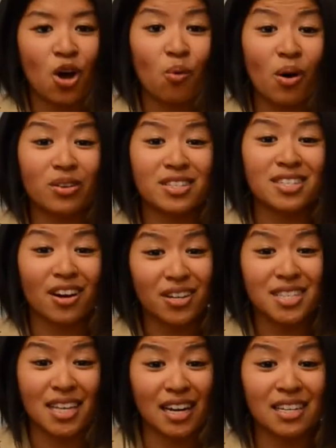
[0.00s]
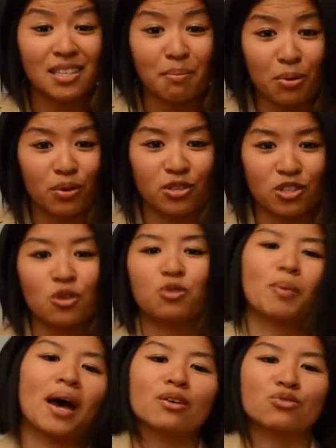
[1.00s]
Well, start setting some personal
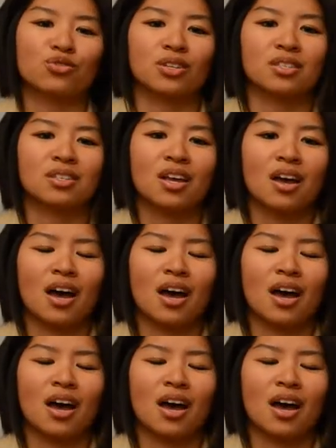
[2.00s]
boundaries